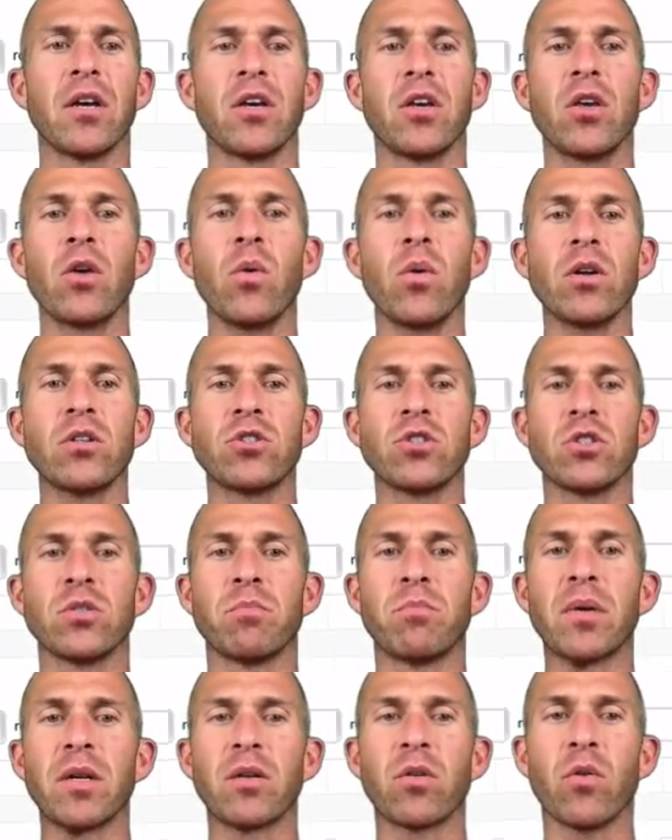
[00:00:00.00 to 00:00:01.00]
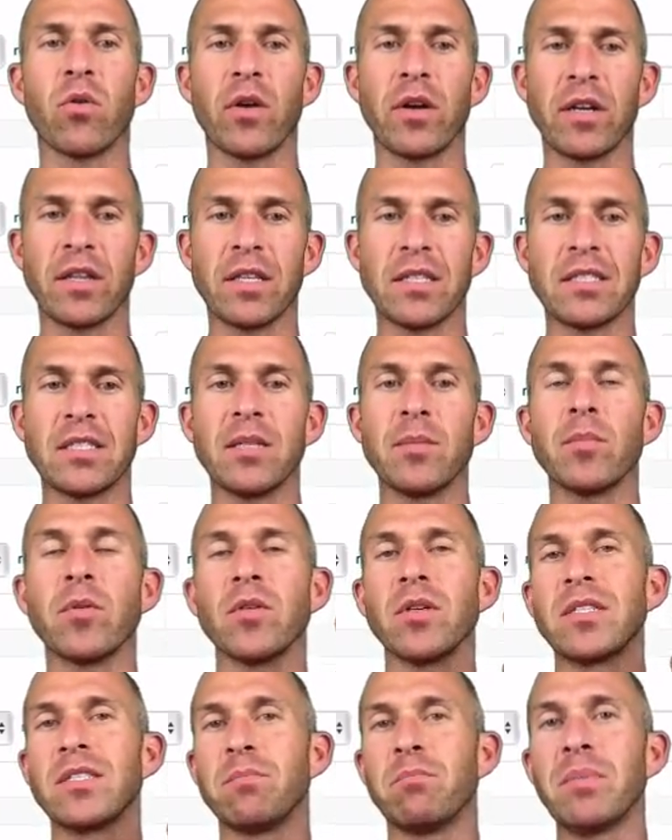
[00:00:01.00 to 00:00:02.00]
You want just Bitcoin, and the symbol
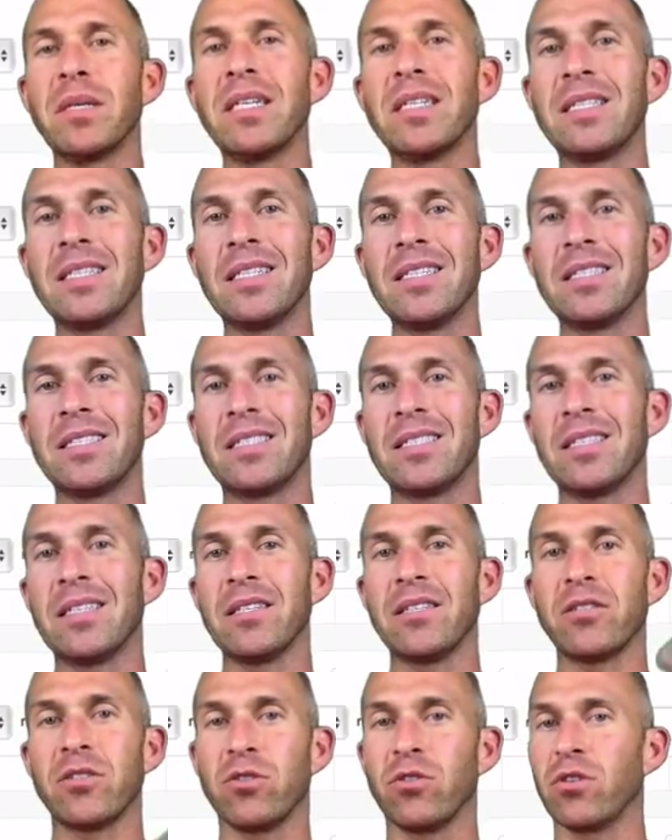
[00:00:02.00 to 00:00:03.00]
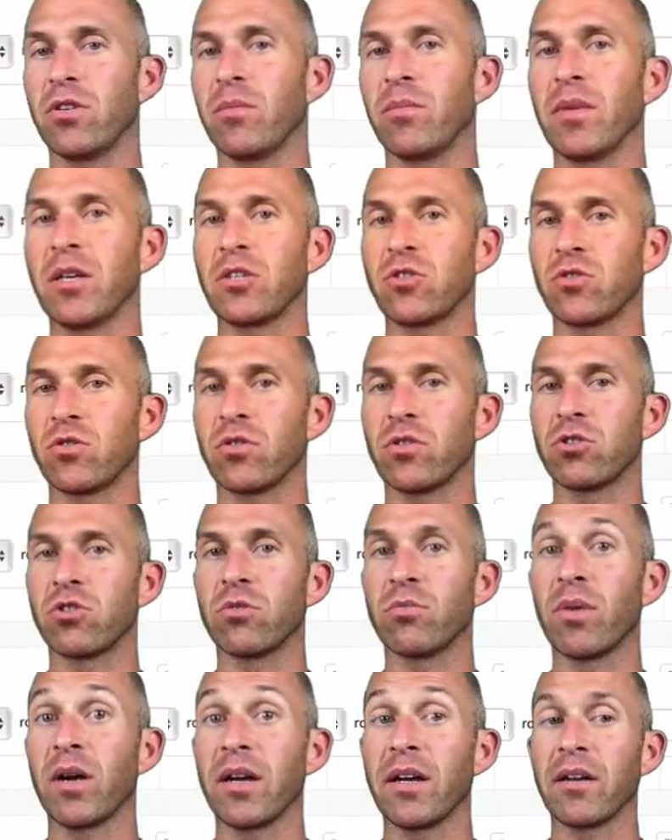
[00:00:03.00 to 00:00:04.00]
is BTC, so you can make sure that
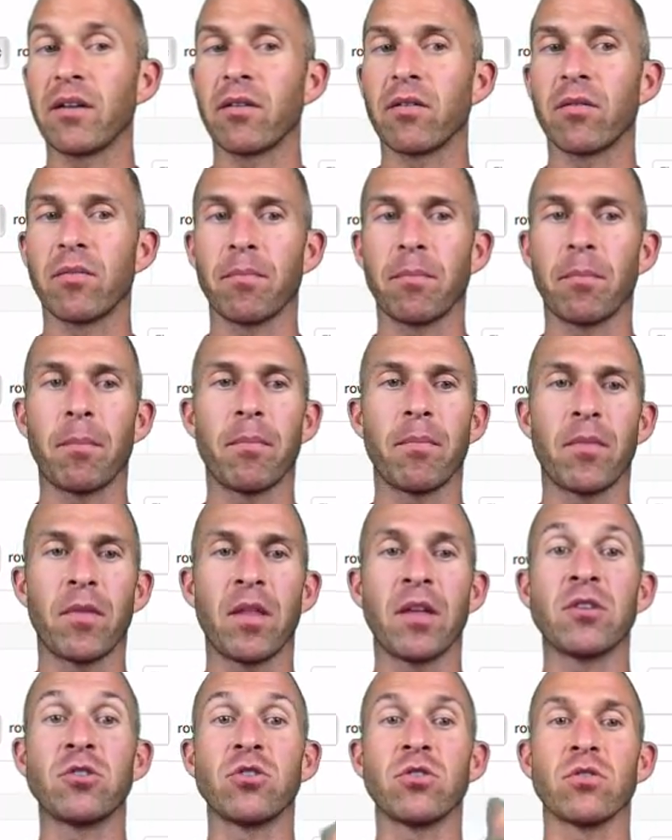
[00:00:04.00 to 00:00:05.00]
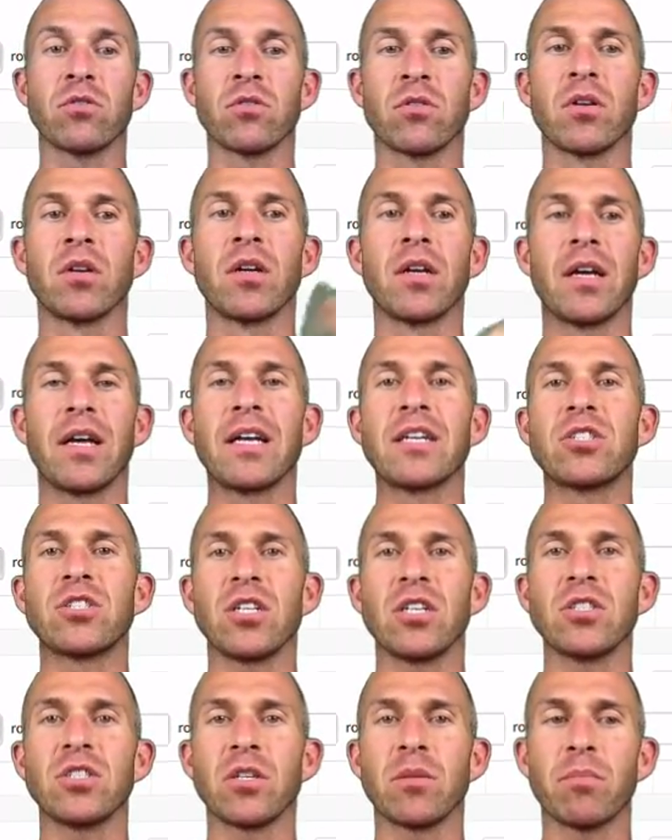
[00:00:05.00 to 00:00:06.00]
you're buying, that you're
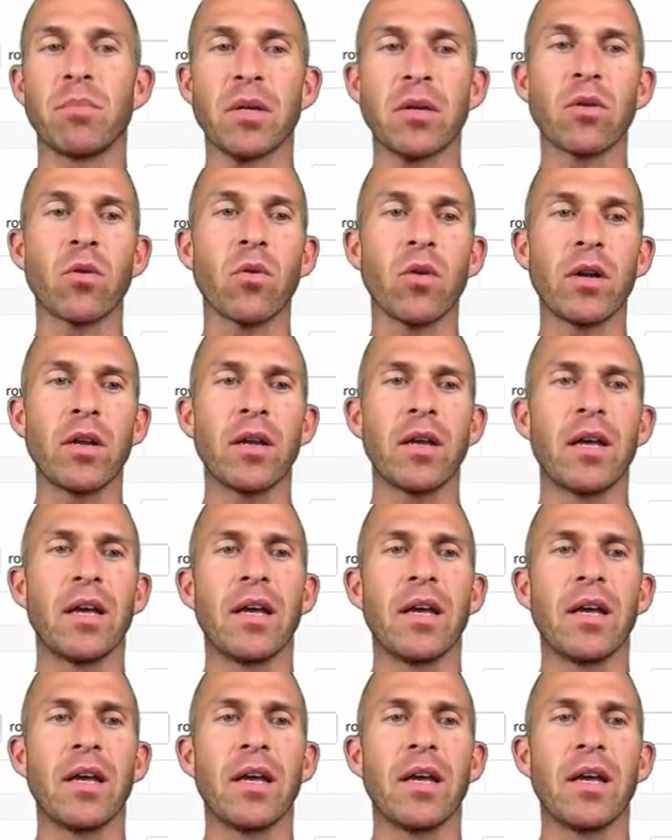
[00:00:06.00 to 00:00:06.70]
exchanging Bitcoin.